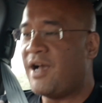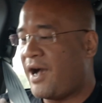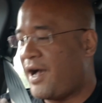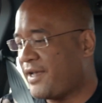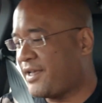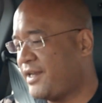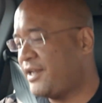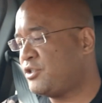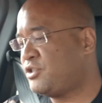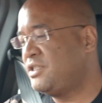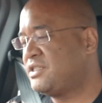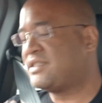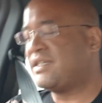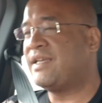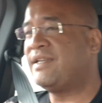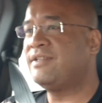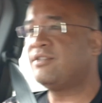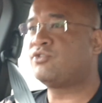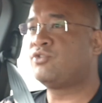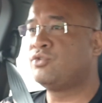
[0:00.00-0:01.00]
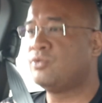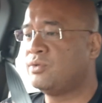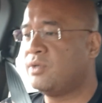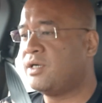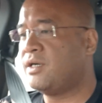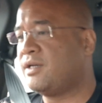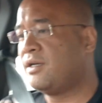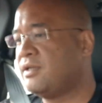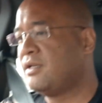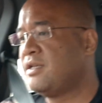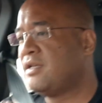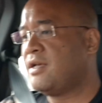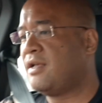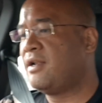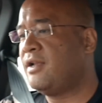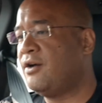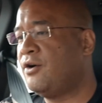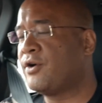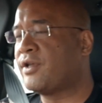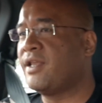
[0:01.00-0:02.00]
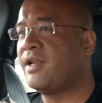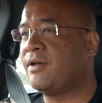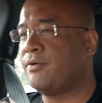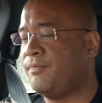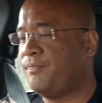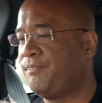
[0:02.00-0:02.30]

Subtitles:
I can actually set it to okay,